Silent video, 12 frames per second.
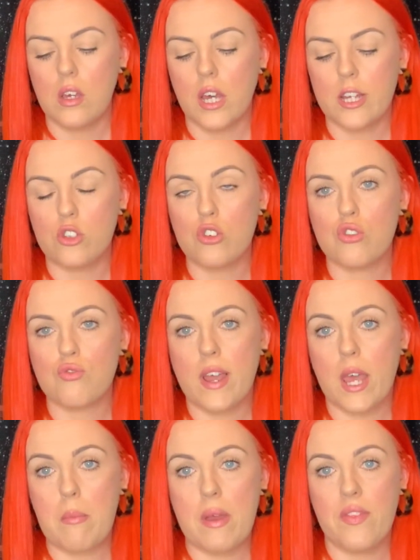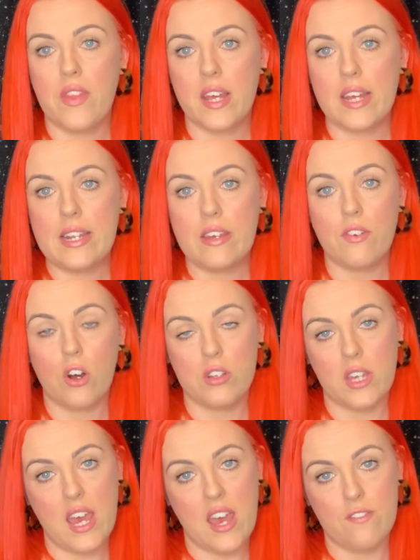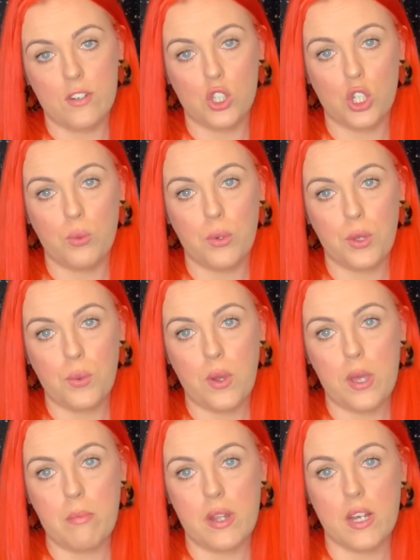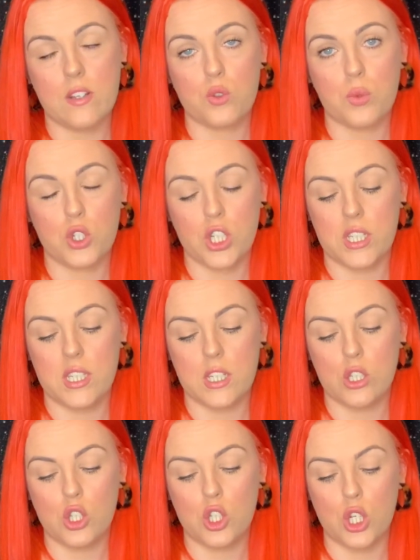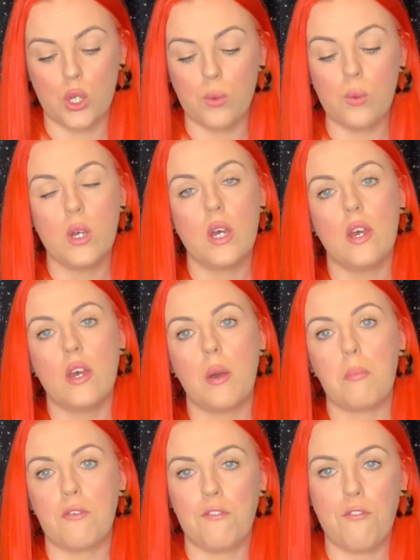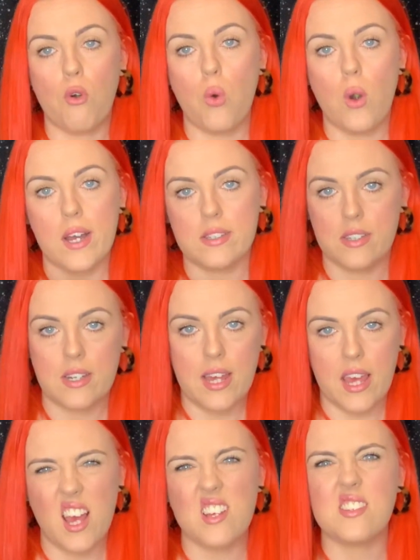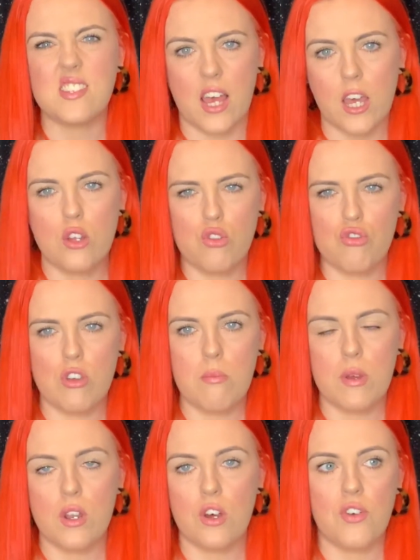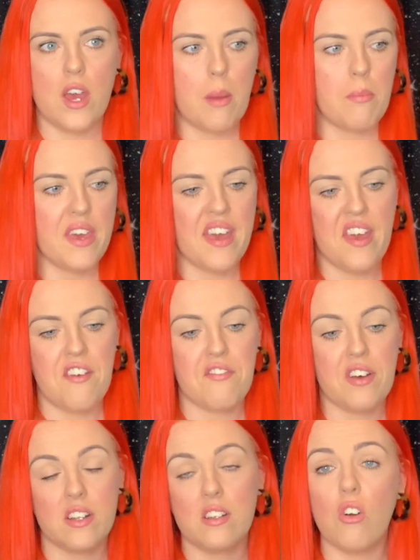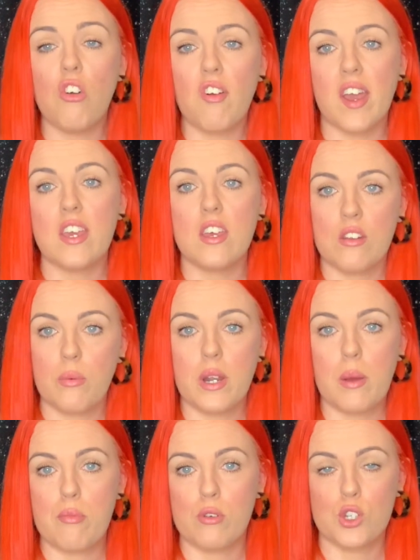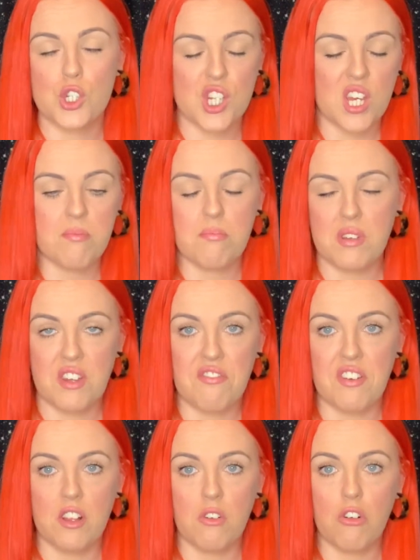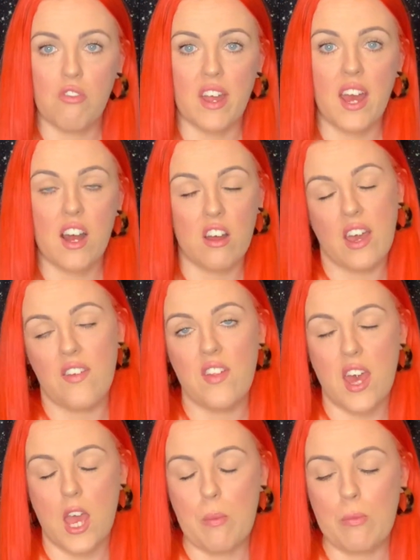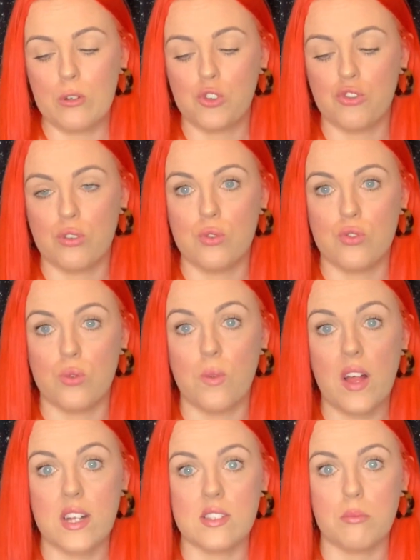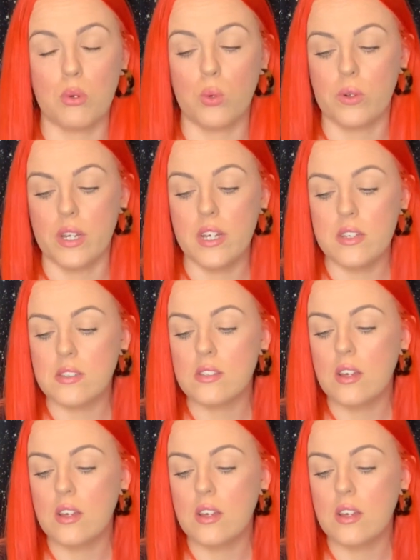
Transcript: It does recommend that you leave it on your hair for 2 to 3 minutes, which I did do before I did like a second treatment of it, and my hair felt alright. You know, when I brushed it, it felt alright. I could get the hairbrush through, so that's a bonus.